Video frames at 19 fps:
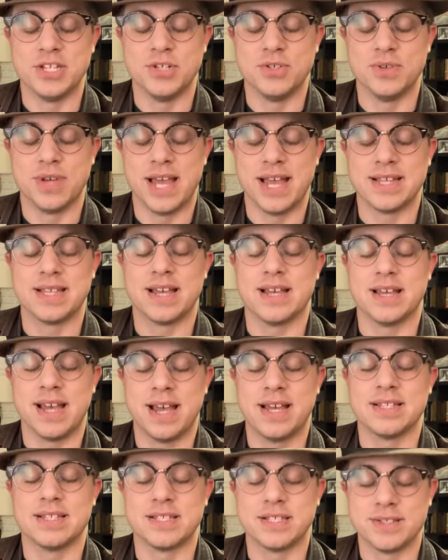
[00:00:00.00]

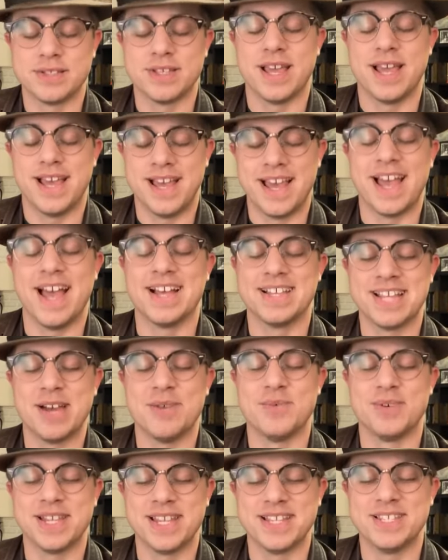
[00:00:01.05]
As
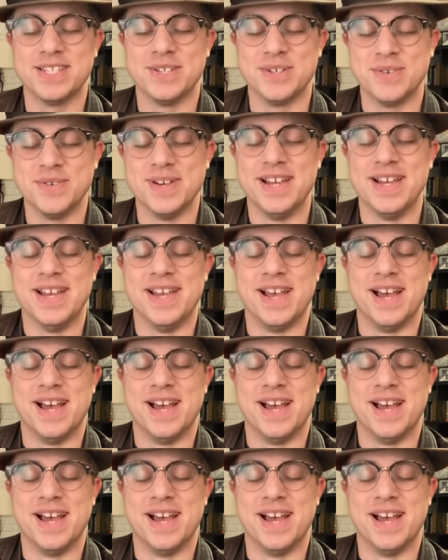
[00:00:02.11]
I will get to,